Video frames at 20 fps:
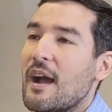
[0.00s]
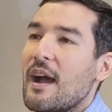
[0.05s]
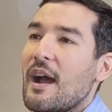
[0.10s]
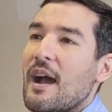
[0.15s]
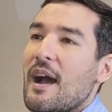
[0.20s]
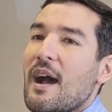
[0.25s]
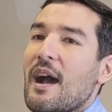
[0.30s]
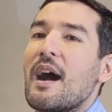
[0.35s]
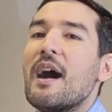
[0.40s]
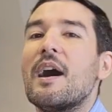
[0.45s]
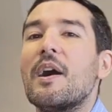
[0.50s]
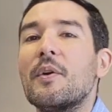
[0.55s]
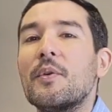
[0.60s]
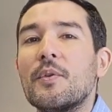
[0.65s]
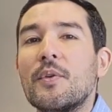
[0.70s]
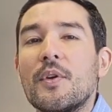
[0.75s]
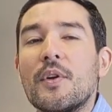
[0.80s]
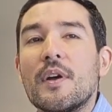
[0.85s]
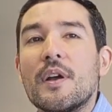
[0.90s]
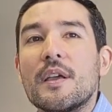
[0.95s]

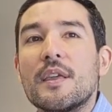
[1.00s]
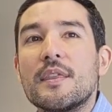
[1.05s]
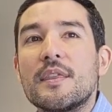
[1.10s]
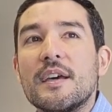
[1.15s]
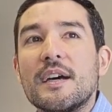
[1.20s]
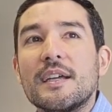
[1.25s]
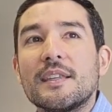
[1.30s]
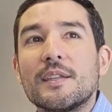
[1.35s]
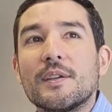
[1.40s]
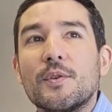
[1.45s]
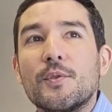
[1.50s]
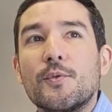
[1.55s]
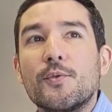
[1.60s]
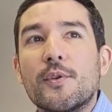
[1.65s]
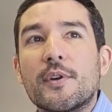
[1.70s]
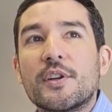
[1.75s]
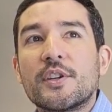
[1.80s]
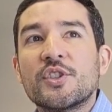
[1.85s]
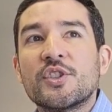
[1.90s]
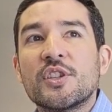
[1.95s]
how that
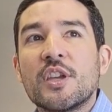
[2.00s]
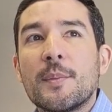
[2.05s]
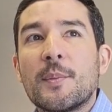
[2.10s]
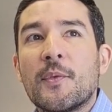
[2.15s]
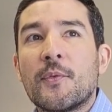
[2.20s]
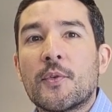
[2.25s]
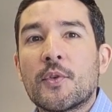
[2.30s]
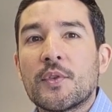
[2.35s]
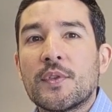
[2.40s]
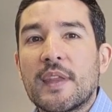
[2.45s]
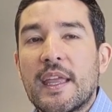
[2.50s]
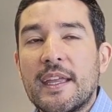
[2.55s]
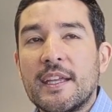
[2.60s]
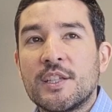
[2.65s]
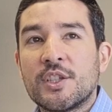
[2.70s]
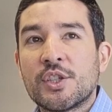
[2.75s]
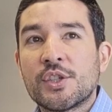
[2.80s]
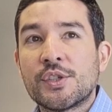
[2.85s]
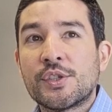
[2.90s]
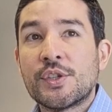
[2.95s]
worship for
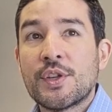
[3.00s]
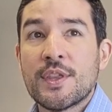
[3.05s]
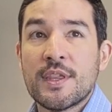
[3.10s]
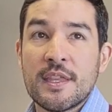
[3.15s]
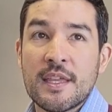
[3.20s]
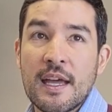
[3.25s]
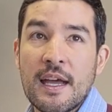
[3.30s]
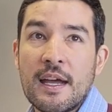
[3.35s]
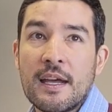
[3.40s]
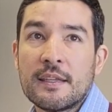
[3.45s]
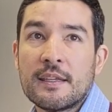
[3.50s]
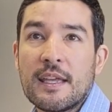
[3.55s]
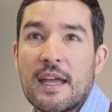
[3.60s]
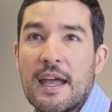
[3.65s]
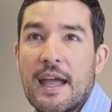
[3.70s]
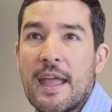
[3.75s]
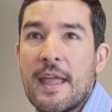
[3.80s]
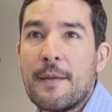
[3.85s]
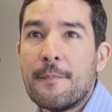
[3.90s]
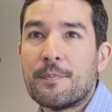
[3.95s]
nature,
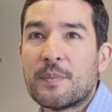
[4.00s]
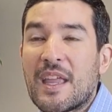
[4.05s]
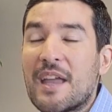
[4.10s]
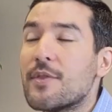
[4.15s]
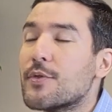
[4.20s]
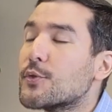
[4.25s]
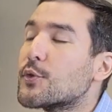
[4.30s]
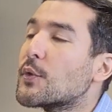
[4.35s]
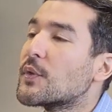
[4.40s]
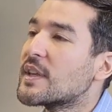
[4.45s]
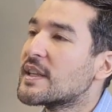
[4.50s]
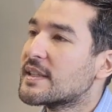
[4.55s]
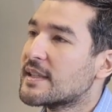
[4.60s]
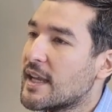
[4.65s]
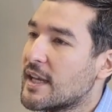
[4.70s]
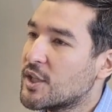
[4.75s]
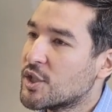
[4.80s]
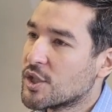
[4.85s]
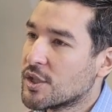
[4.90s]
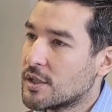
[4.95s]
that
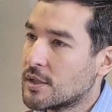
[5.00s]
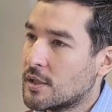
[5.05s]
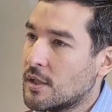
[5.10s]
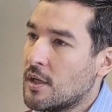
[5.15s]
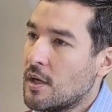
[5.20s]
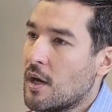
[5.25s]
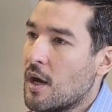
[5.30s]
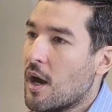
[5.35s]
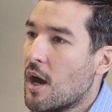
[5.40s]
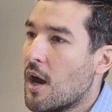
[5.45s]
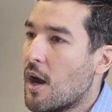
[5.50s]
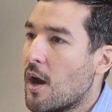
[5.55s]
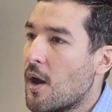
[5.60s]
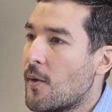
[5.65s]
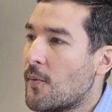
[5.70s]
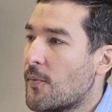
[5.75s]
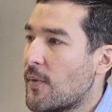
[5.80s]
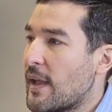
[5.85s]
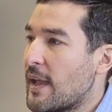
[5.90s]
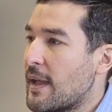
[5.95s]
entronization of